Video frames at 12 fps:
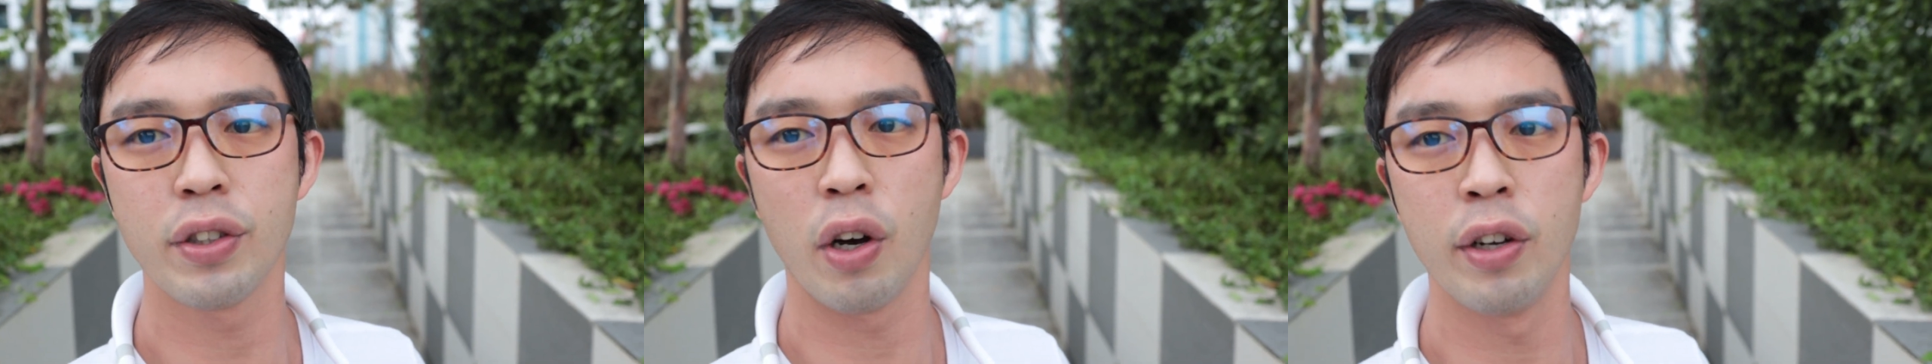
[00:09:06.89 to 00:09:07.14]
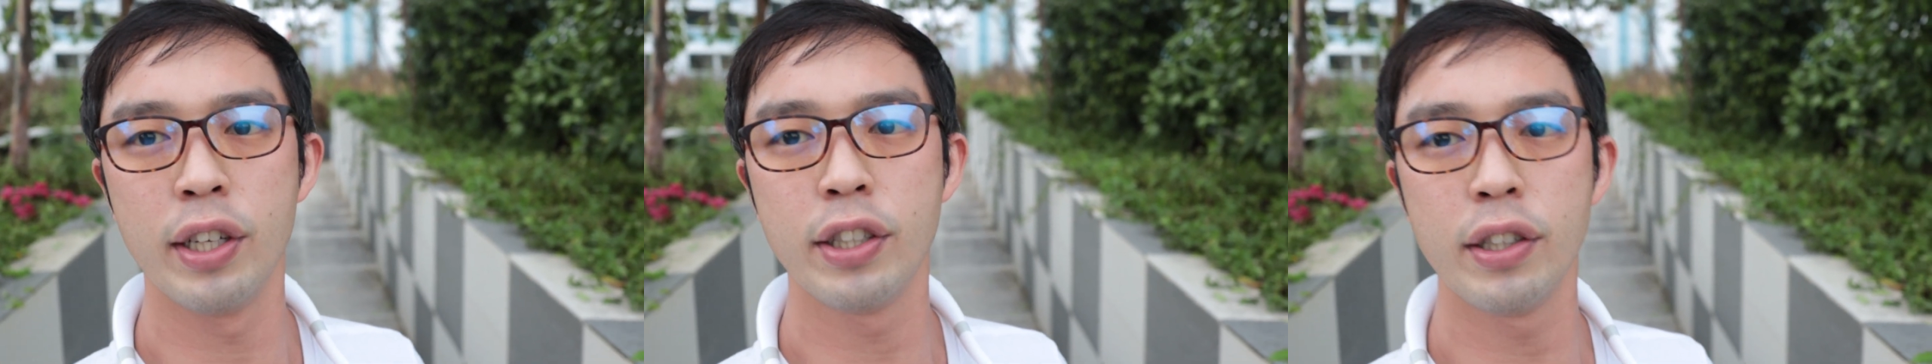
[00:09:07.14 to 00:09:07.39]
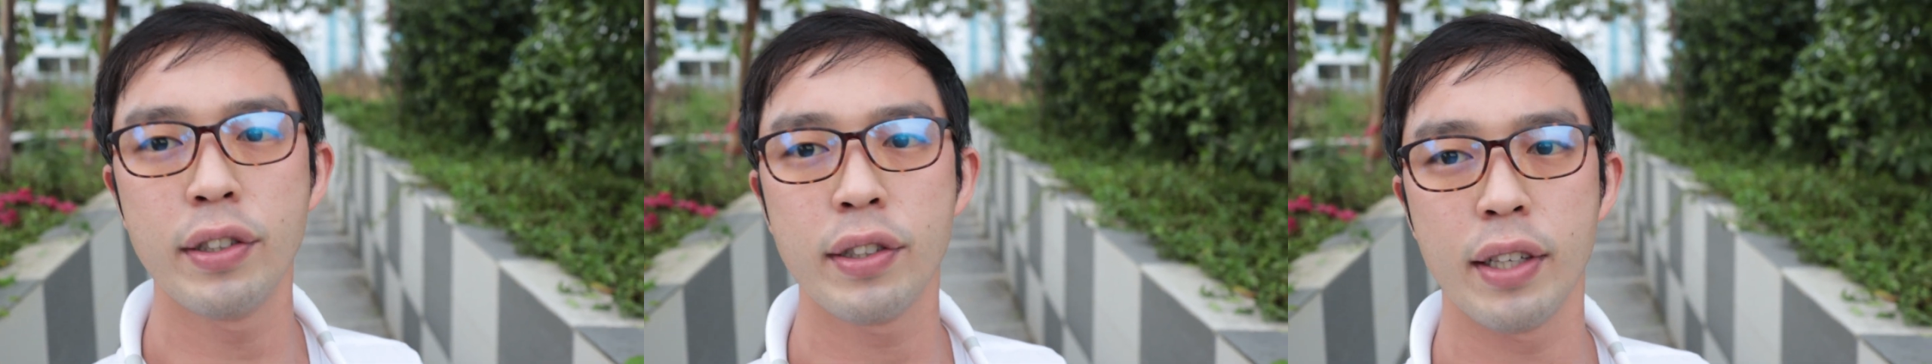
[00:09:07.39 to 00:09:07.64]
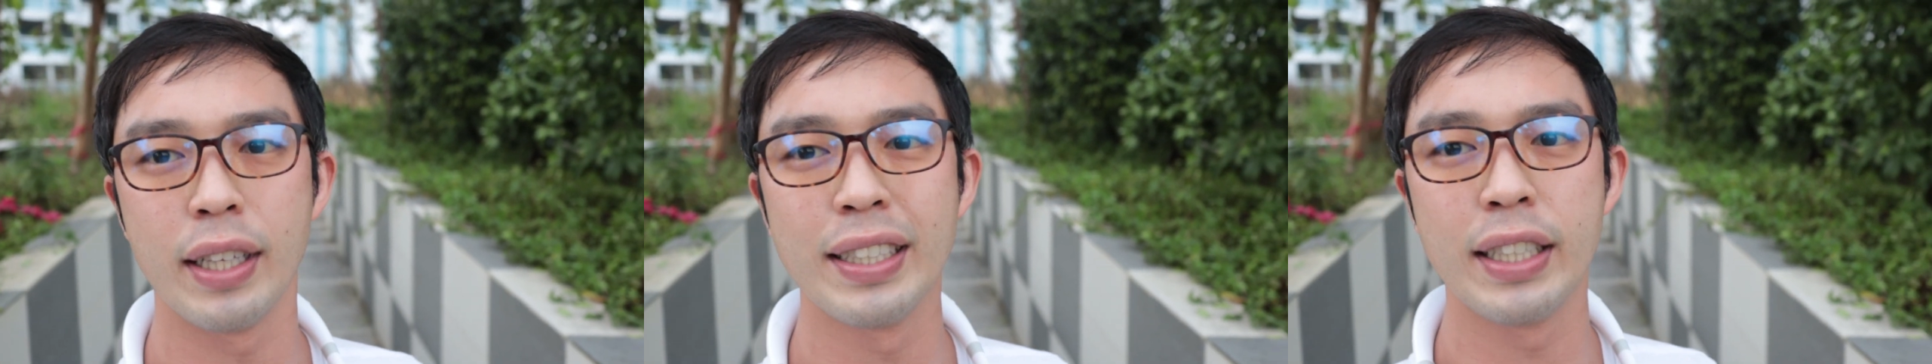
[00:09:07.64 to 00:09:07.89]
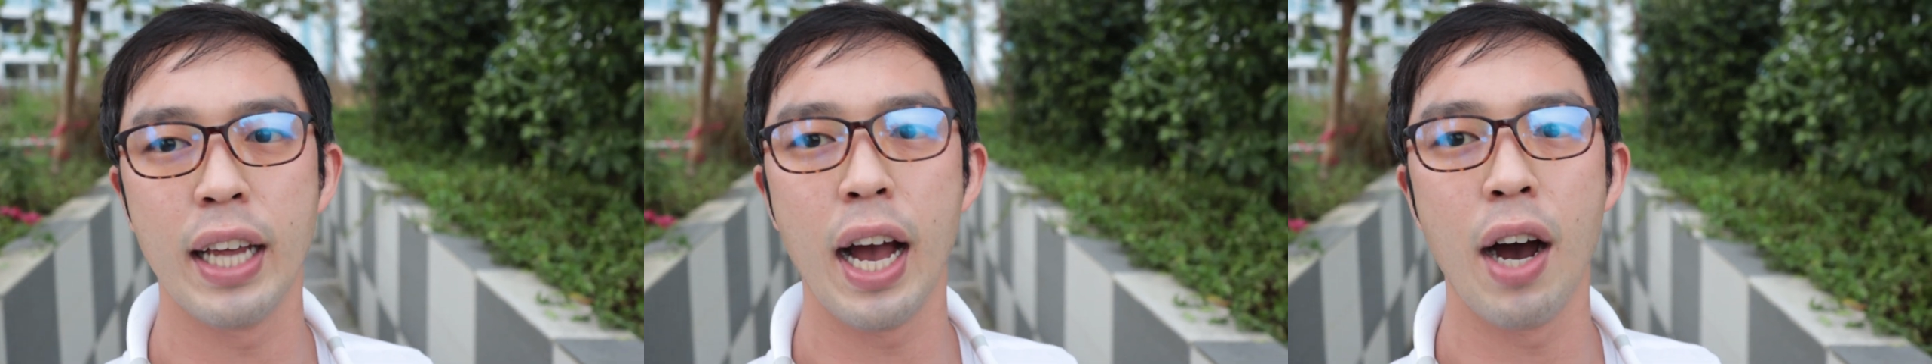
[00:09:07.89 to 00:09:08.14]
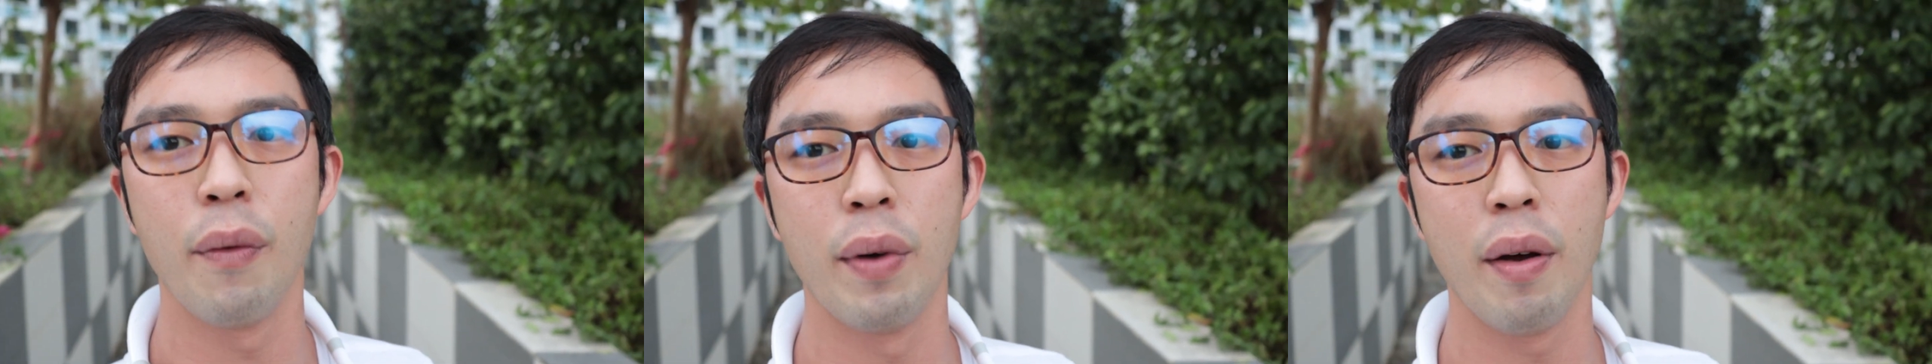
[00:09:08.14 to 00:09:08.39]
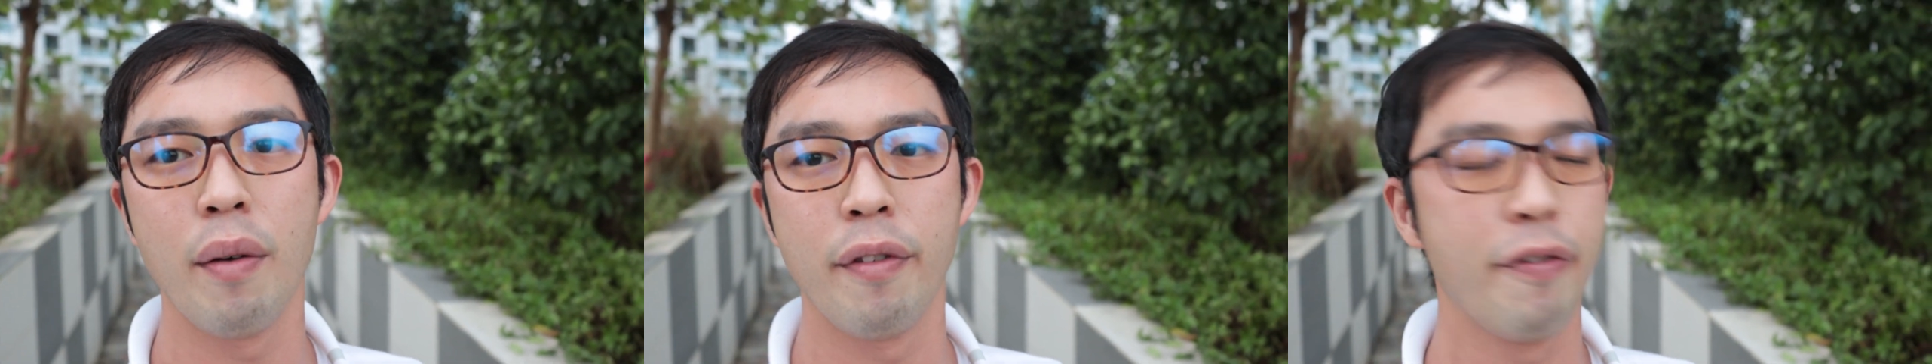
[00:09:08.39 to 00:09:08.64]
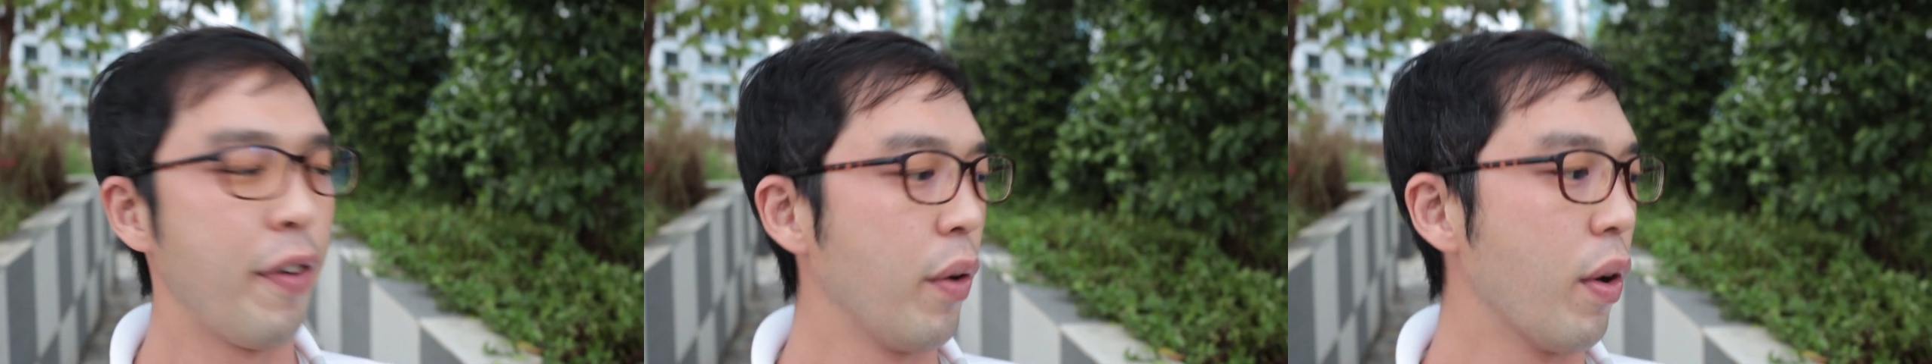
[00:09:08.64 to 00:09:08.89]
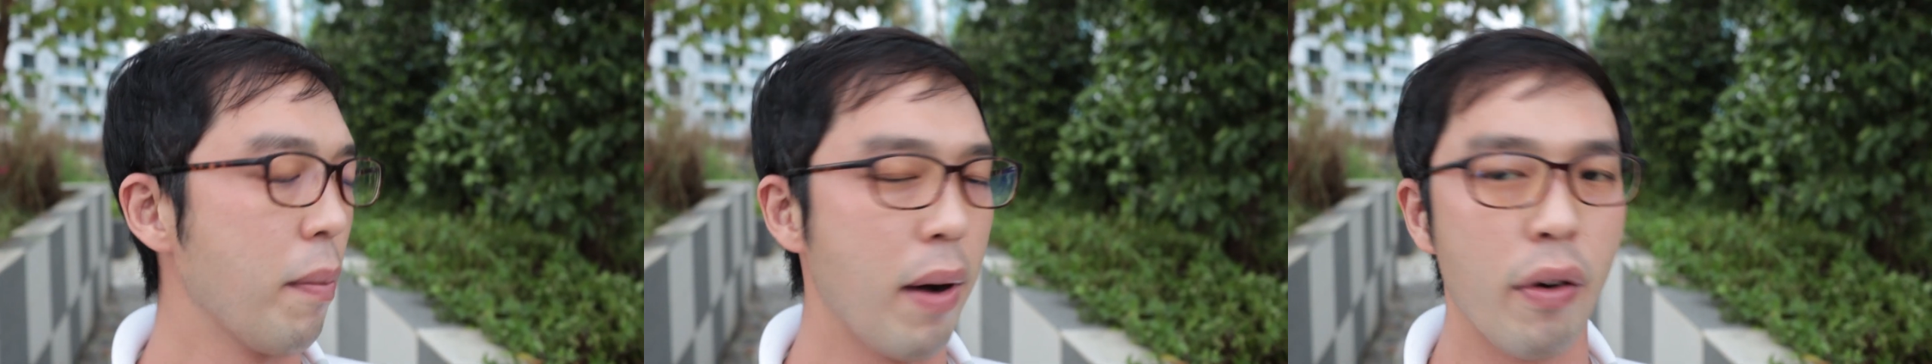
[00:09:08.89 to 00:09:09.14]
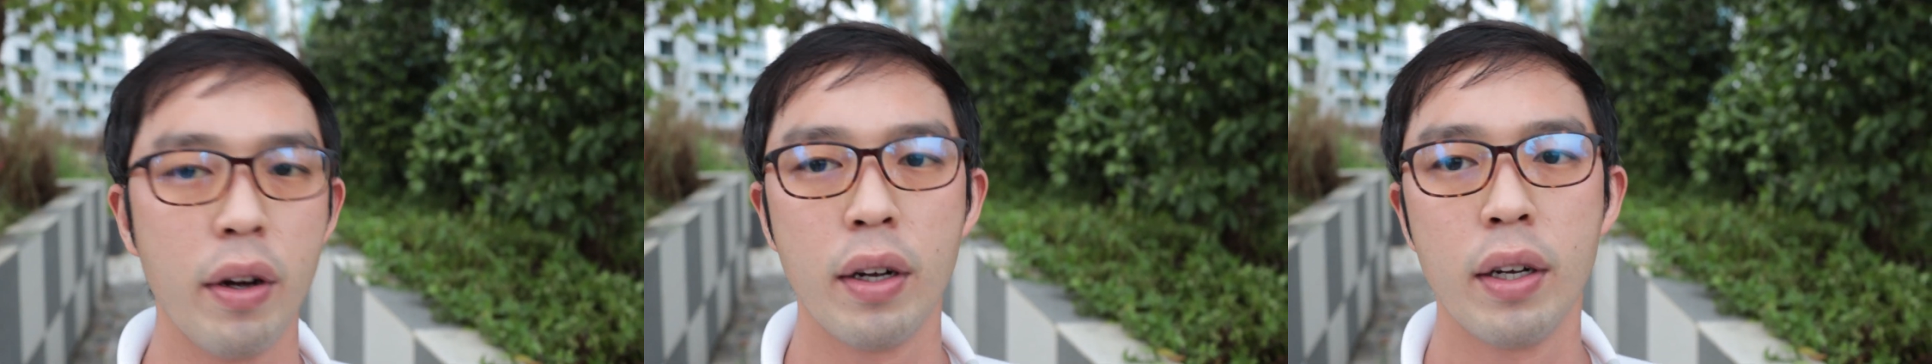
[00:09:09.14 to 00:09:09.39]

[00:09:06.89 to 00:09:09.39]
conditions and see how we feel about